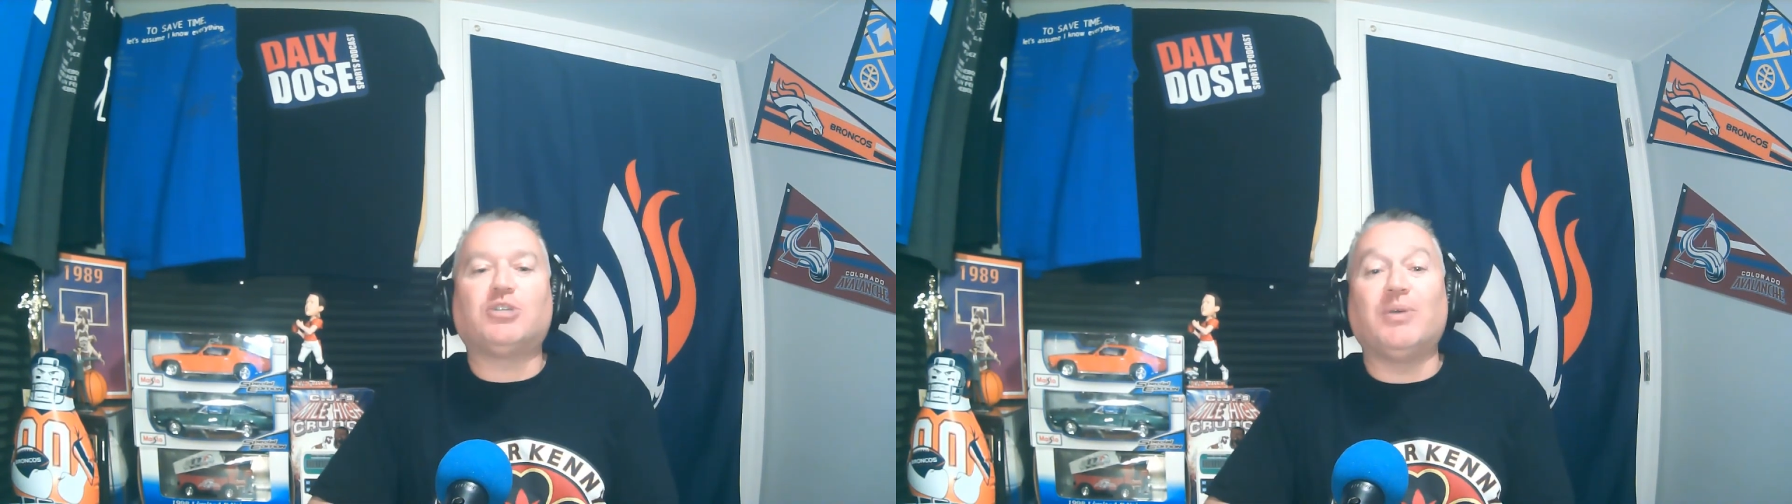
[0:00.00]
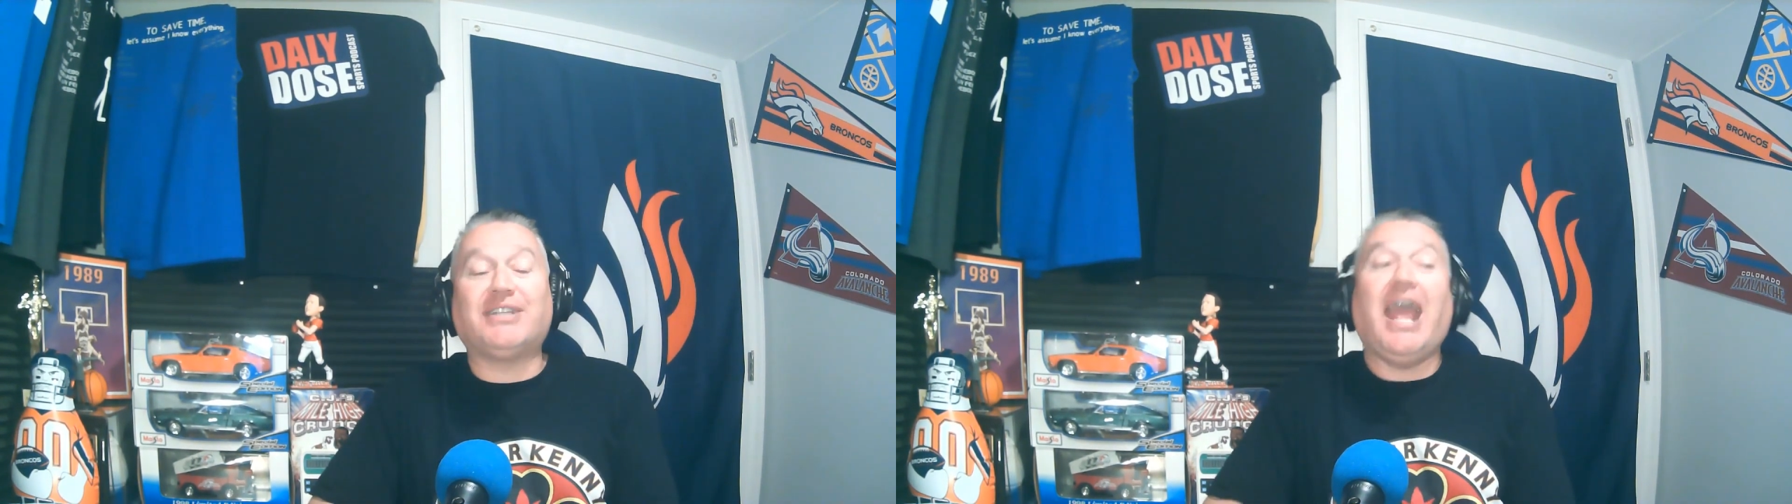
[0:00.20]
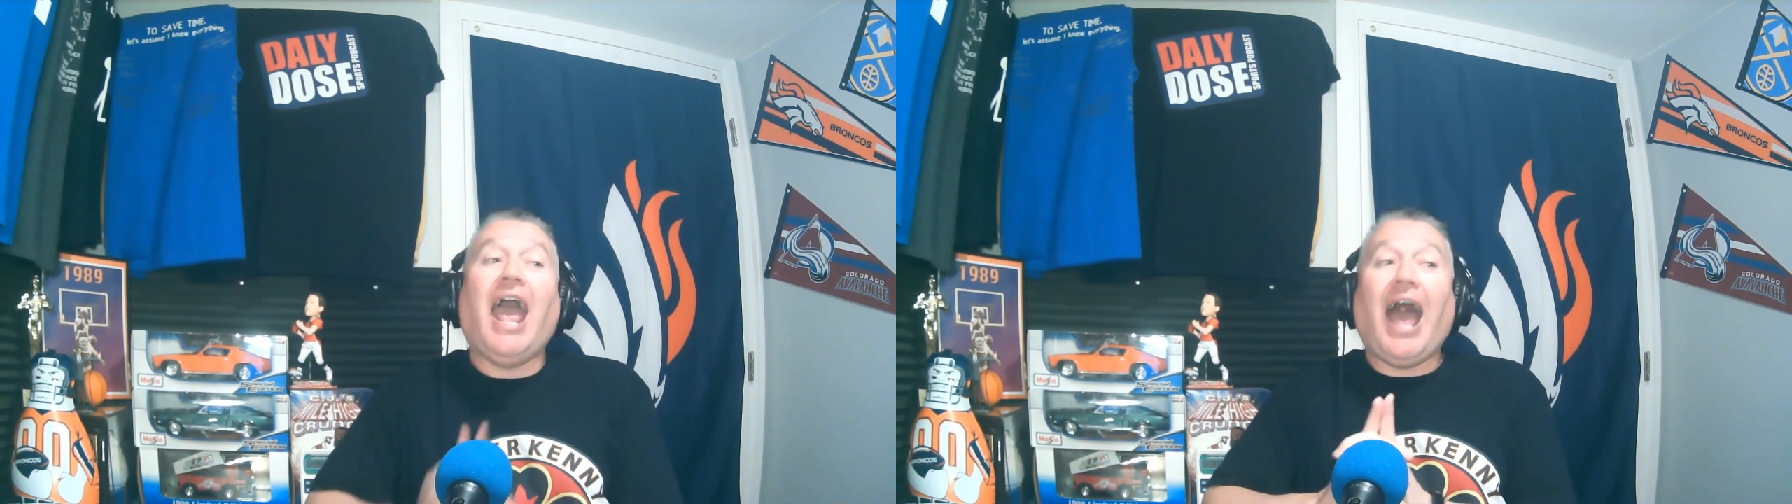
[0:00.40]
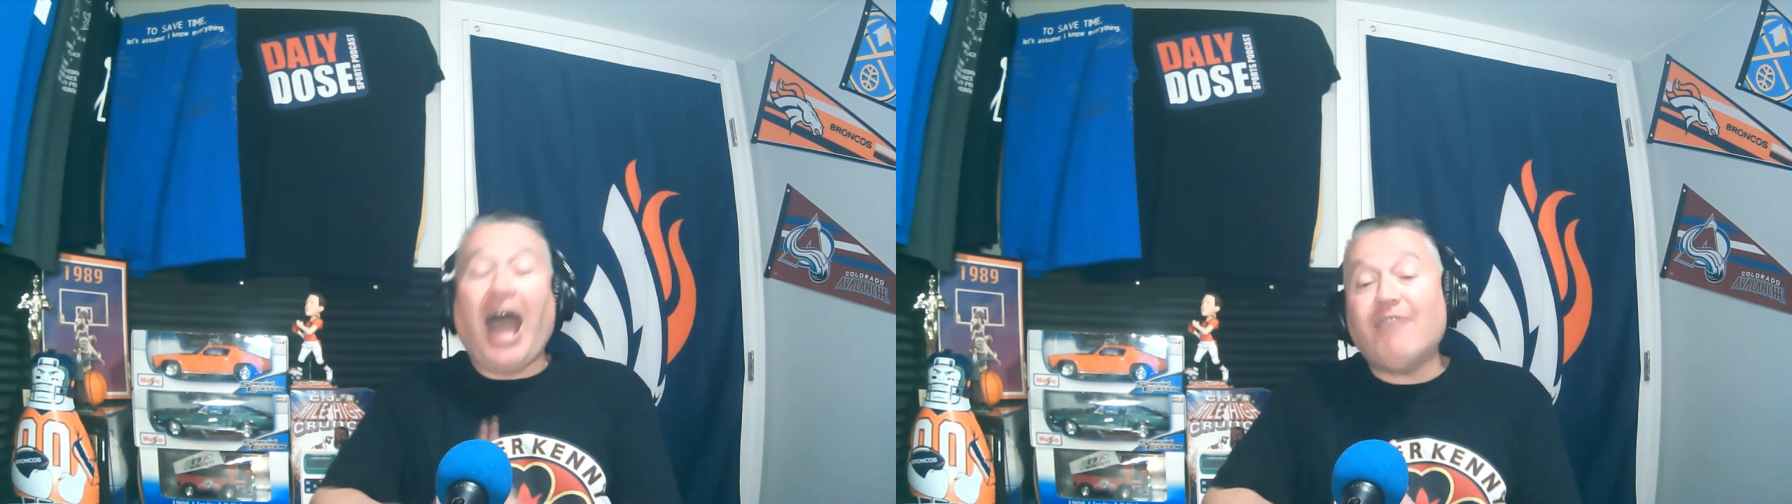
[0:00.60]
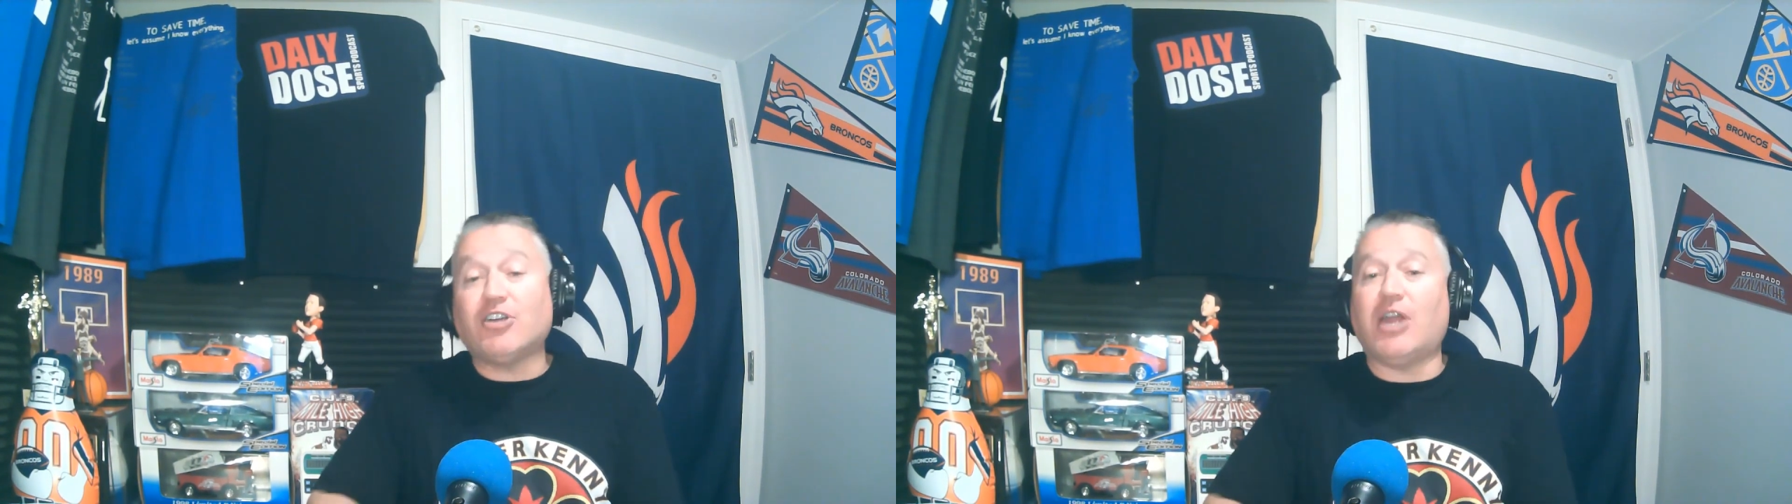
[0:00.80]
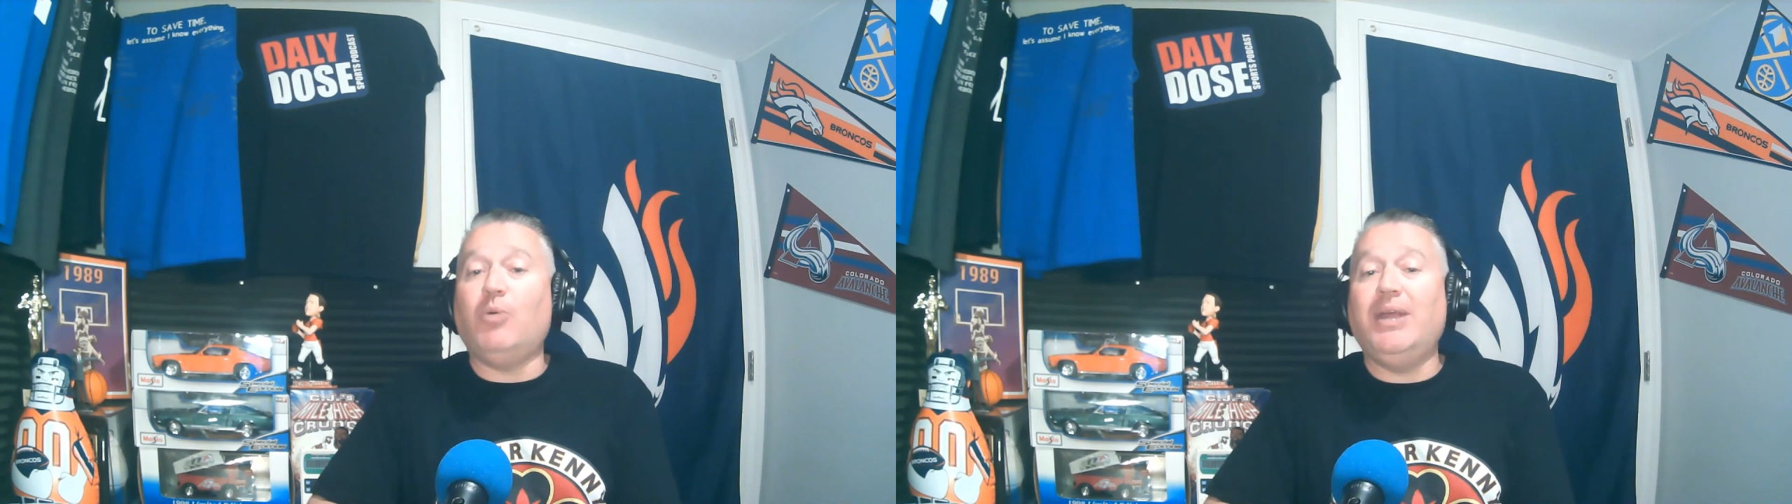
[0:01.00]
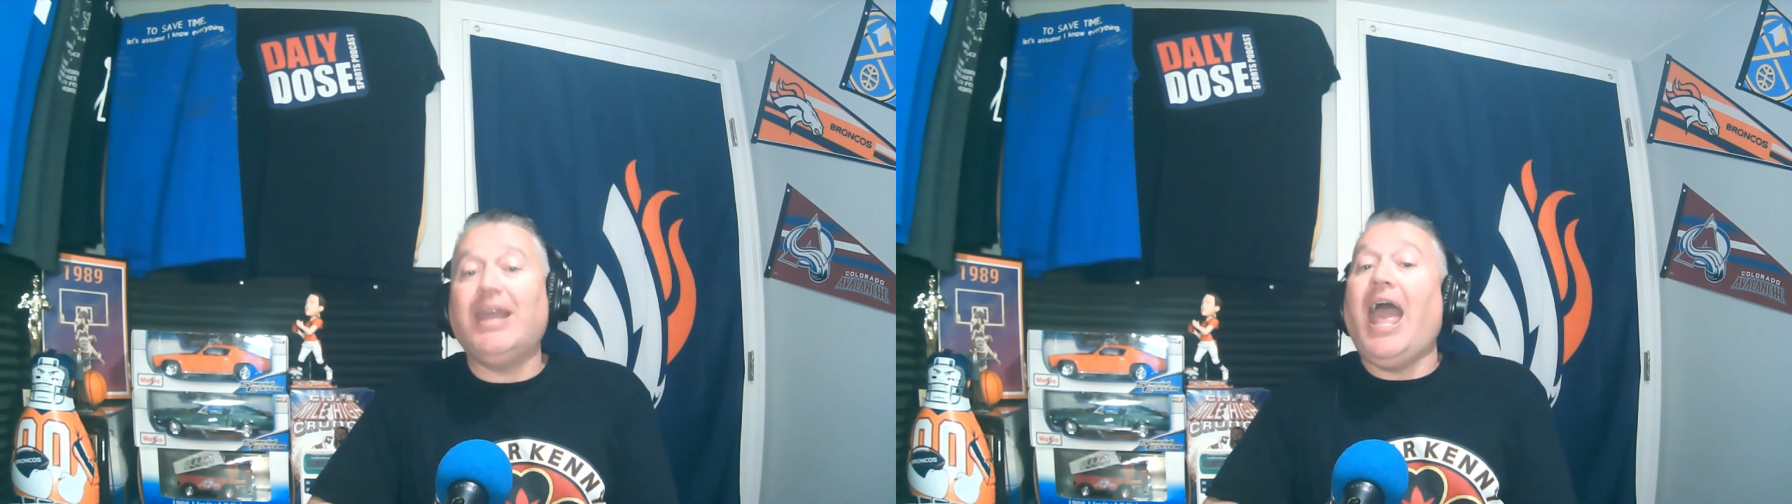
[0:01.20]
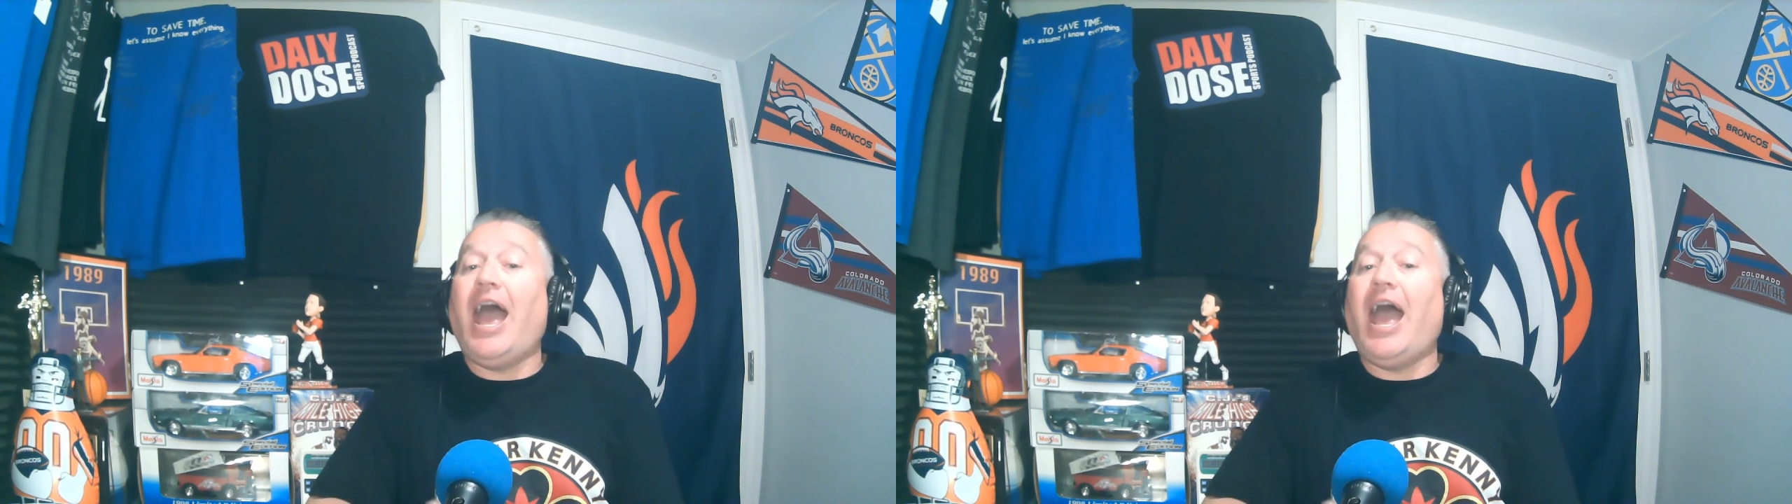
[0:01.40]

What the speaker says: Wednesday. Have a great week.